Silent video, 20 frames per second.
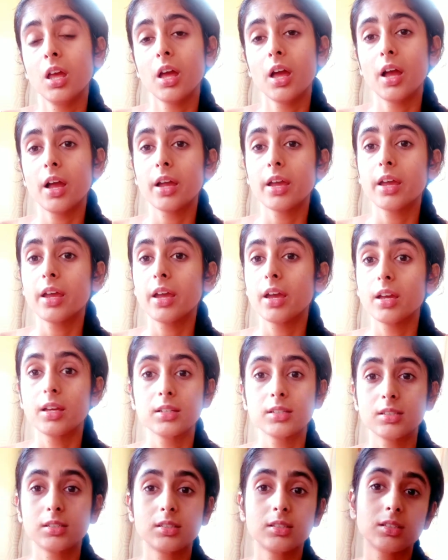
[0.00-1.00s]
I
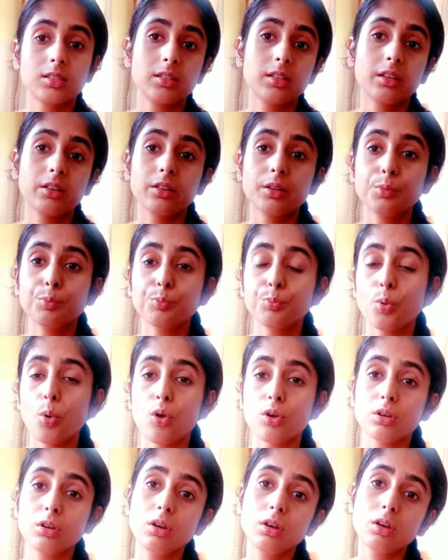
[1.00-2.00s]
guess they're
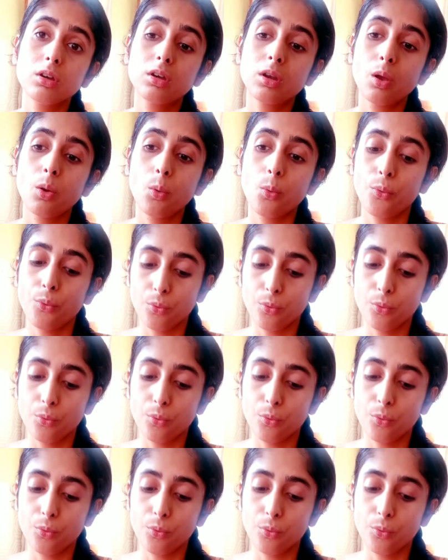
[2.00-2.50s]
important